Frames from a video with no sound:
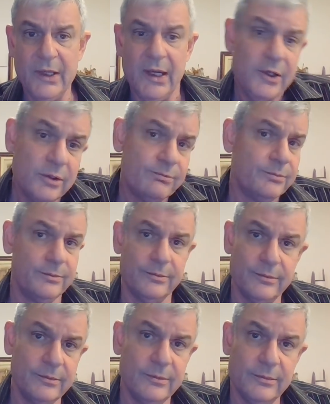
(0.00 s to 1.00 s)

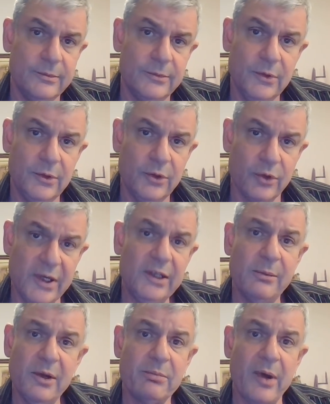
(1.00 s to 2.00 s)
And your
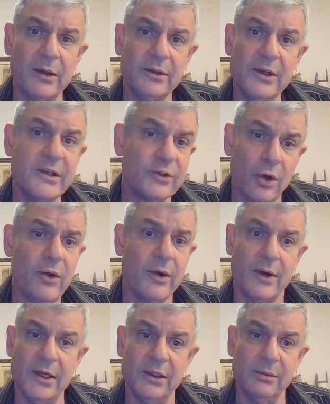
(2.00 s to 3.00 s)
intimate partner is no
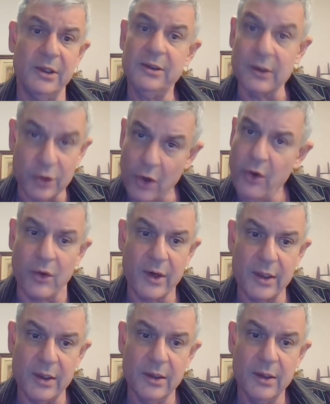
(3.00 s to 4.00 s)
longer intimate and no
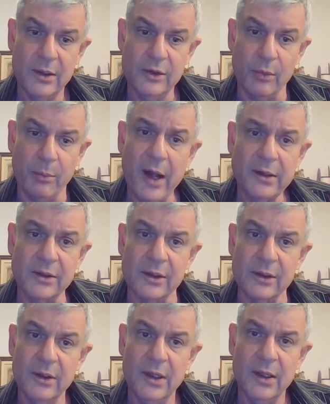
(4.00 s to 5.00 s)
longer your
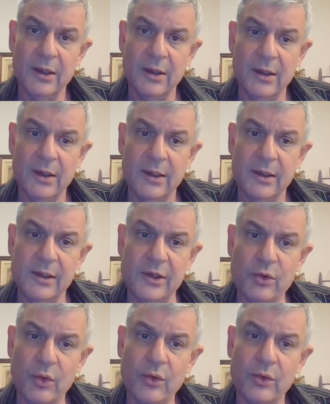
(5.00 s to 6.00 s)
partner.
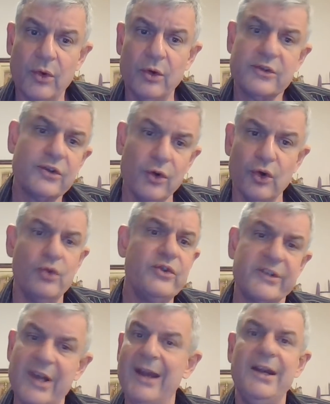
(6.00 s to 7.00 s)
You also
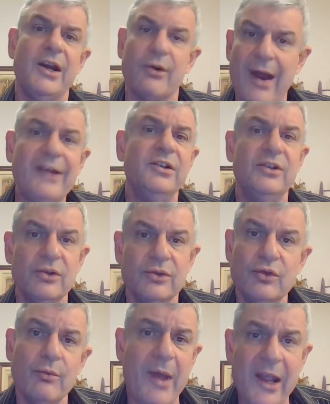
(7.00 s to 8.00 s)
lose any
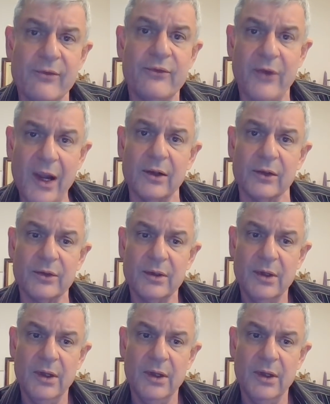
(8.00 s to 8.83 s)
gratitude you may have felt.